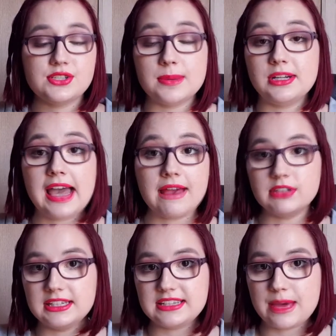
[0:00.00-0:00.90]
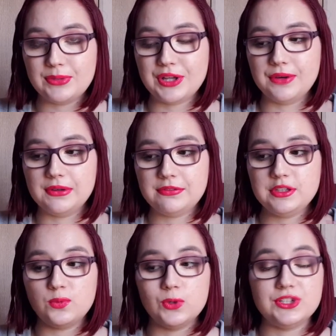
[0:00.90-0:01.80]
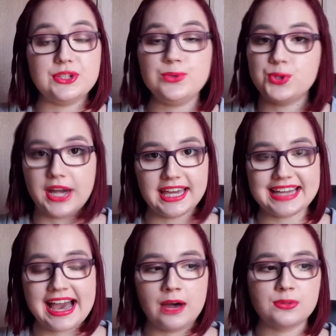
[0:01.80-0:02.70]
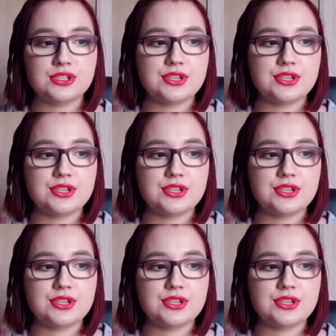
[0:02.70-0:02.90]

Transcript: So I'm gonna have a link down below if you want to try it out.